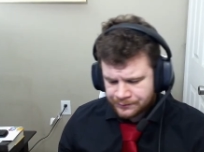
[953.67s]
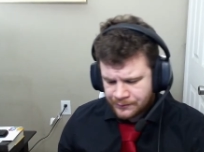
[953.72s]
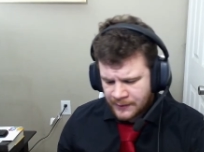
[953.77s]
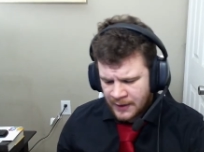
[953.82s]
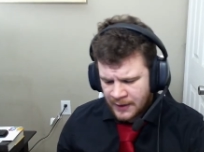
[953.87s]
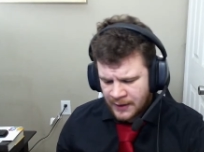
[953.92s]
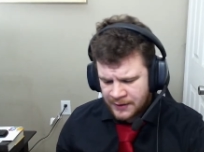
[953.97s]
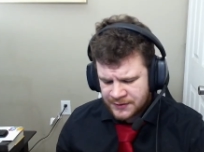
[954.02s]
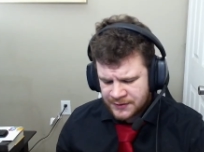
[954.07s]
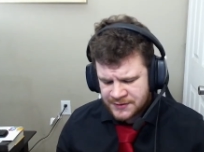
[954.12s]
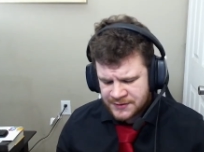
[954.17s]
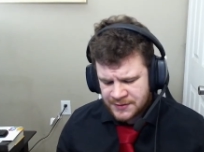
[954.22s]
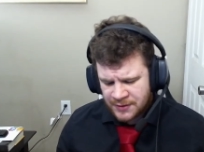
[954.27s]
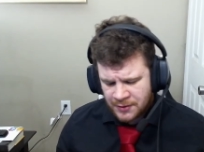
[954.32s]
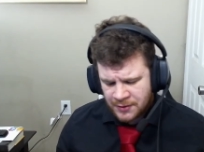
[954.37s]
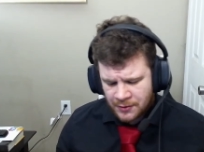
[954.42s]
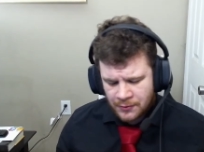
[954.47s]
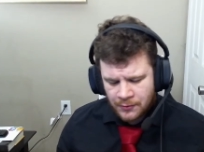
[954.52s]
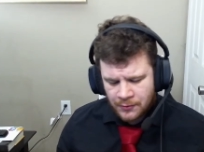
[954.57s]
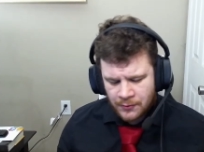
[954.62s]
And
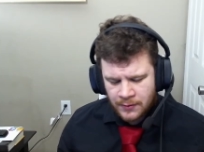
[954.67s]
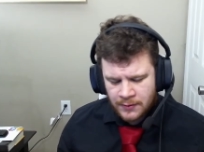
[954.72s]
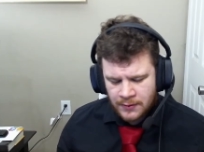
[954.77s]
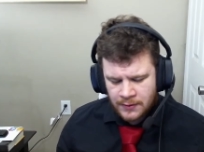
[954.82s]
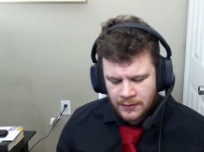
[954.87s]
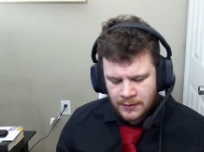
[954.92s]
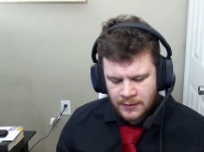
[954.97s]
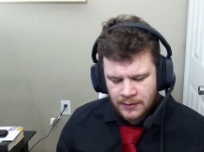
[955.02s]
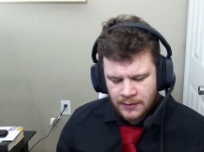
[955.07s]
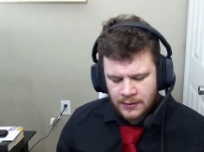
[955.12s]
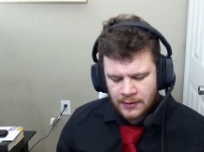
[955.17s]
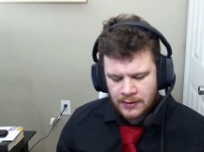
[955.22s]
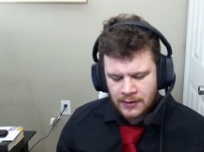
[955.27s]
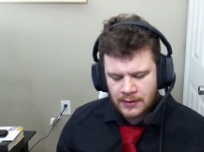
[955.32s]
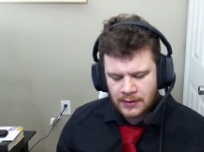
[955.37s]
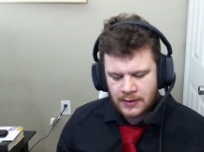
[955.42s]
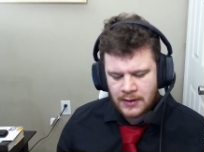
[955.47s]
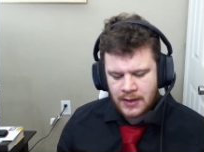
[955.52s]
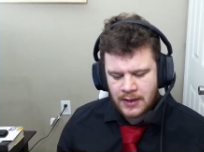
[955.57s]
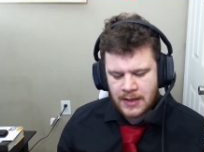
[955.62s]
so...
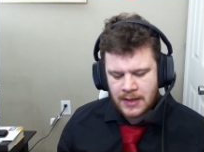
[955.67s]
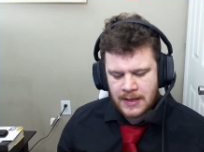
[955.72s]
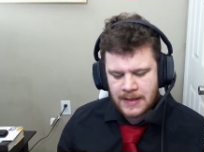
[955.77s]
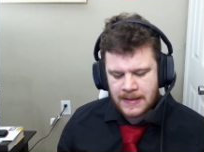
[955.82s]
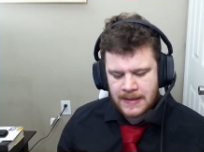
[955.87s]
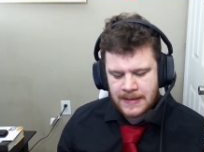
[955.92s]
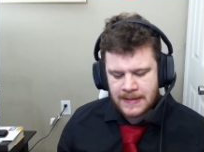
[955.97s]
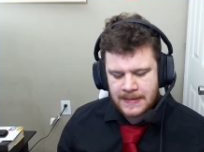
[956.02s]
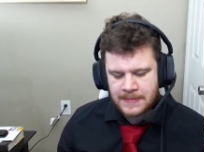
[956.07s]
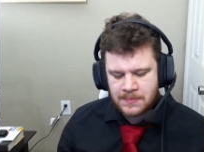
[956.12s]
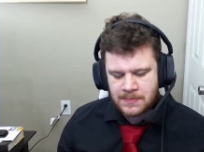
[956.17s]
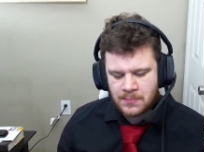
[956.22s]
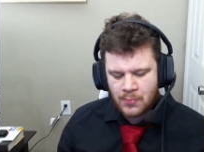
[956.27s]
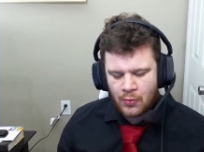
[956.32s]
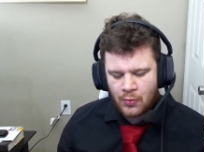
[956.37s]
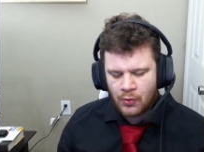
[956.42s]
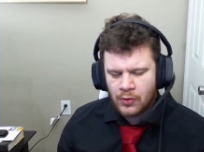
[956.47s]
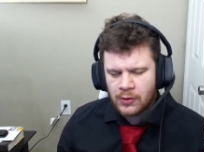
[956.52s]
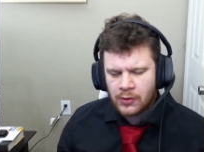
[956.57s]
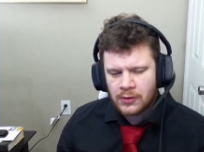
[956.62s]

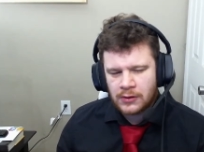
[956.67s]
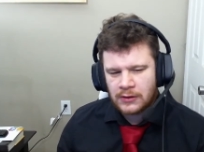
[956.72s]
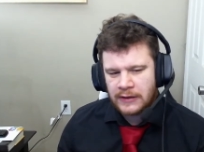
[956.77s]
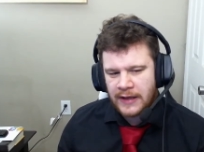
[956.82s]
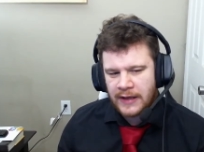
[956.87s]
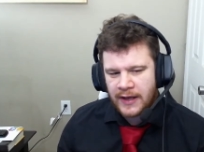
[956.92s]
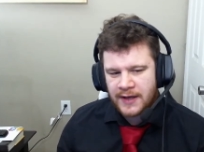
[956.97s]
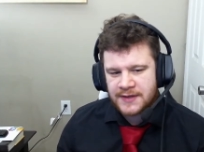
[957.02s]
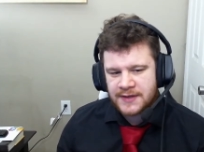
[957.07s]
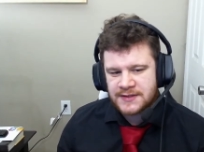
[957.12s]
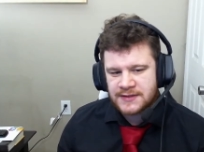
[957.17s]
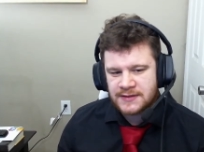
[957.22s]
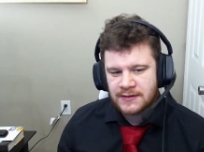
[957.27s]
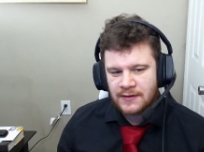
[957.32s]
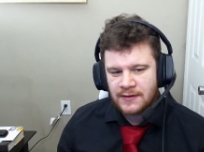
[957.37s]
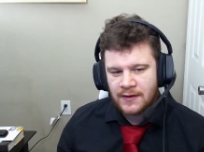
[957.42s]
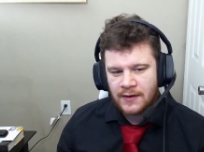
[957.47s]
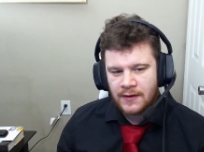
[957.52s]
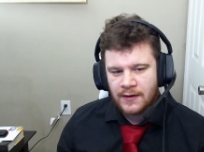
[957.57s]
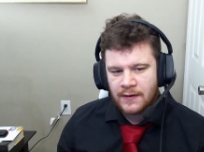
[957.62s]
more or less,
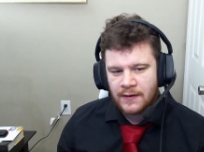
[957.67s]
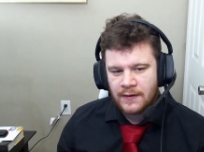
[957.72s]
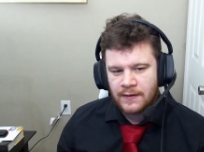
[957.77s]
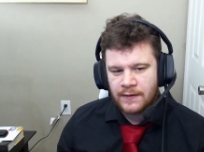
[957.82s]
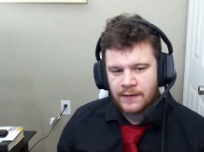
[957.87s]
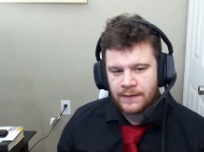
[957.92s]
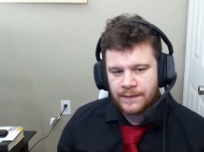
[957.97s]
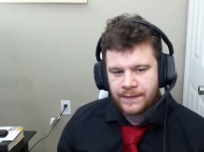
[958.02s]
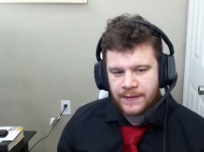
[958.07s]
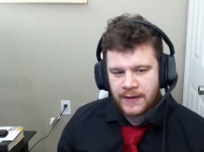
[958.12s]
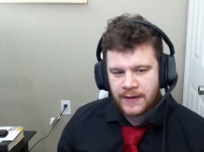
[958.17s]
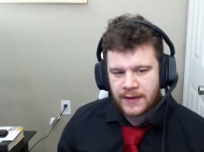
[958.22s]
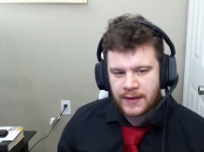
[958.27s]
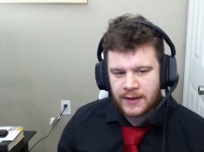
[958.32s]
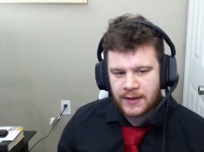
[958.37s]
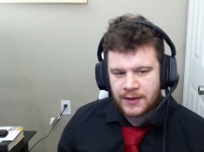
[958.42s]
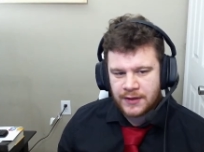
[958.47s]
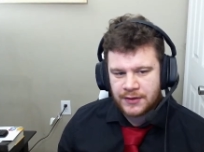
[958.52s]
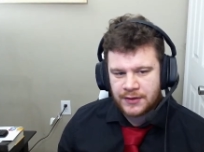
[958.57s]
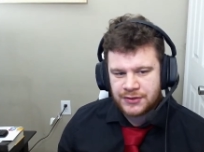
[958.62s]

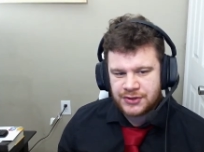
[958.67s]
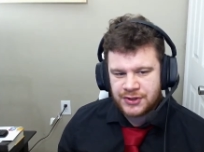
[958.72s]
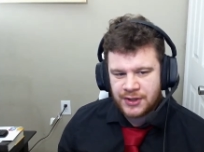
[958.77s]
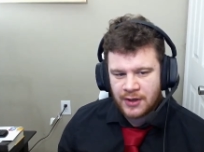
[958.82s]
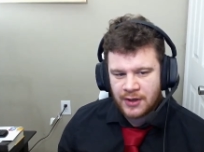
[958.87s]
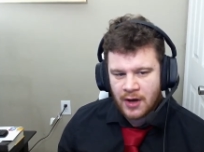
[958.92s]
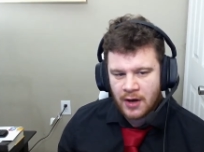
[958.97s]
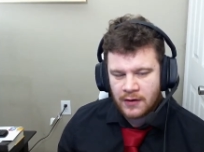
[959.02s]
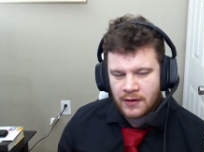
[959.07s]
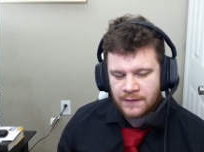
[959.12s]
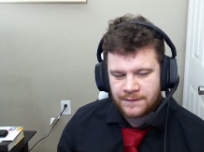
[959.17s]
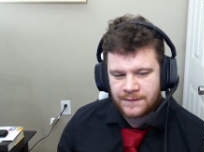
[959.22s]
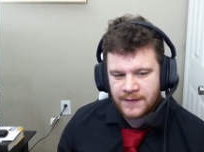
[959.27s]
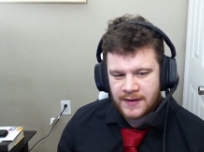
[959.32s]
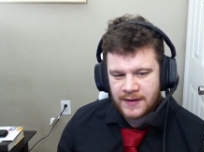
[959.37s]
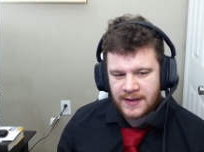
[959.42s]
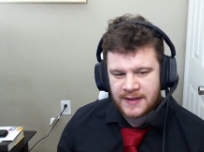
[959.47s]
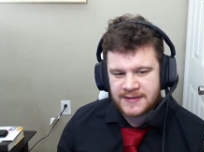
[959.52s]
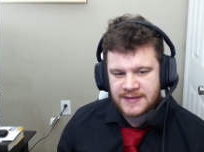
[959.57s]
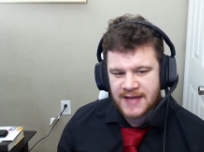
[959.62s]
the
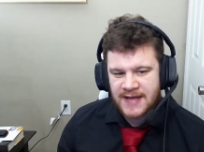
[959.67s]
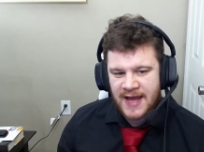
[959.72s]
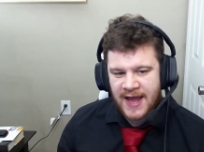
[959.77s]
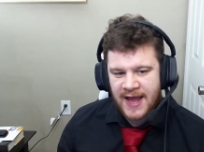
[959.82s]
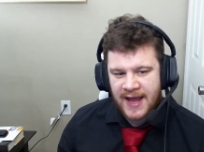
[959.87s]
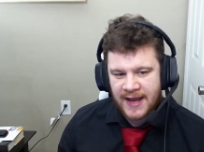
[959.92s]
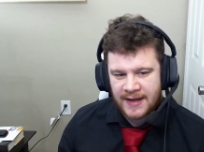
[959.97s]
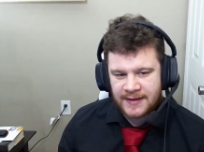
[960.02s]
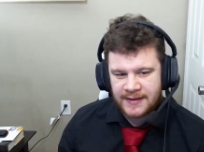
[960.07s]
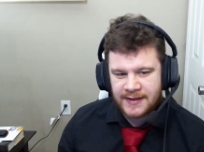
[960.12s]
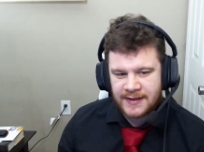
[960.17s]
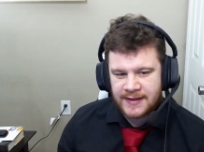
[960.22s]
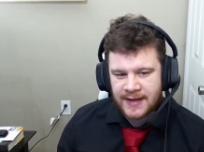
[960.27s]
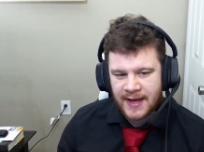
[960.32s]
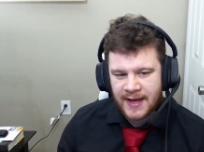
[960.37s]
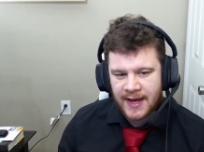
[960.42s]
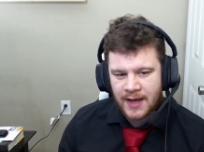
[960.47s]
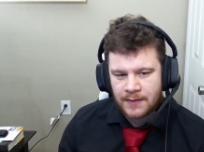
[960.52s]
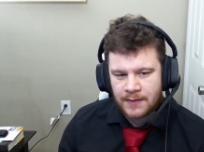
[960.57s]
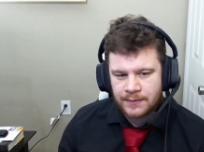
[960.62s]
geography is a
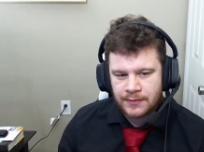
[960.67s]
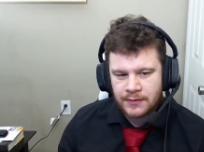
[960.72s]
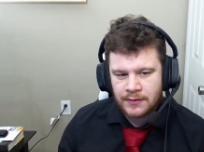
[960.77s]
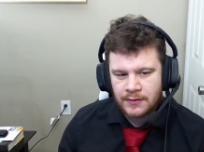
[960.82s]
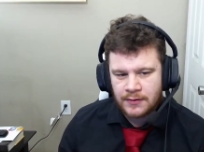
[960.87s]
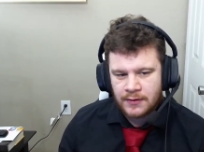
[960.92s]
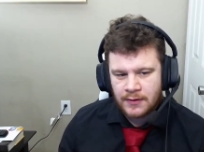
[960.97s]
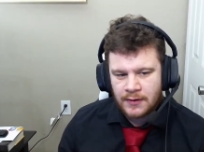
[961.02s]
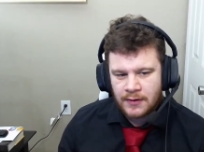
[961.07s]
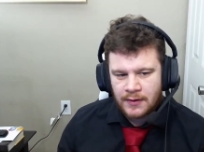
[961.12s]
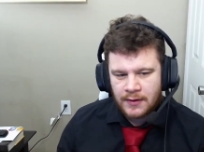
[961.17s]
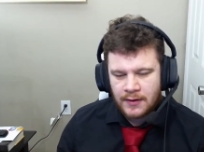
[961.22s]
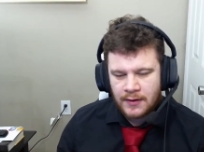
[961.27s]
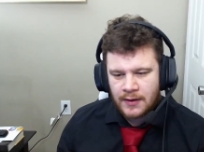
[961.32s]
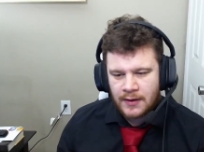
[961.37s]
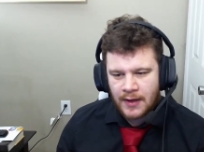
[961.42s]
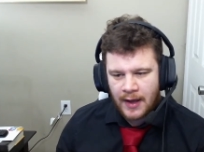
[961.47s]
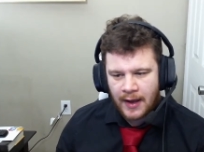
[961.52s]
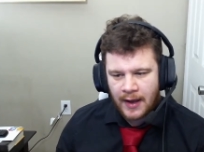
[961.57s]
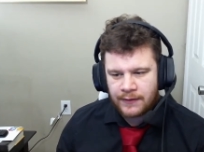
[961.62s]
handicap,
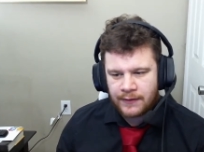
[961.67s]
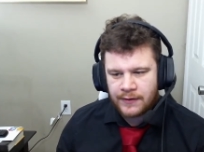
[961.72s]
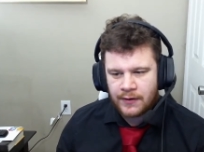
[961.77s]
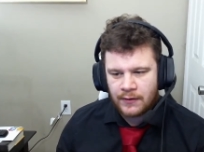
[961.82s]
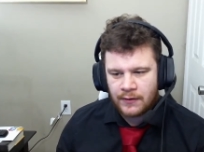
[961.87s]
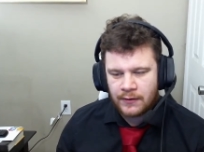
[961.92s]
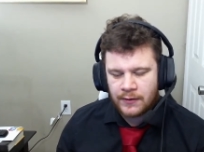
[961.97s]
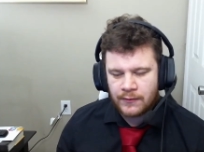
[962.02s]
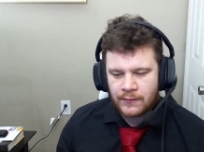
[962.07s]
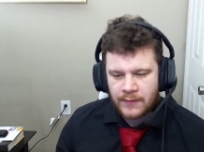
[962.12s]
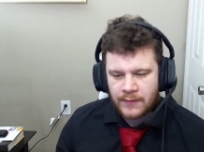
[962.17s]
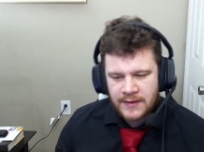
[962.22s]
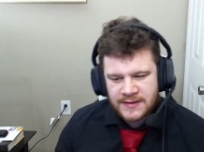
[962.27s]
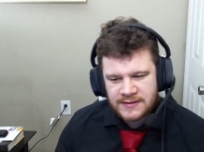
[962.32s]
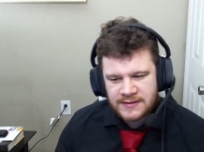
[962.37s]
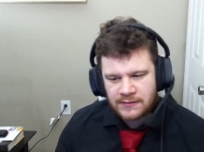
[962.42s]
and the only reason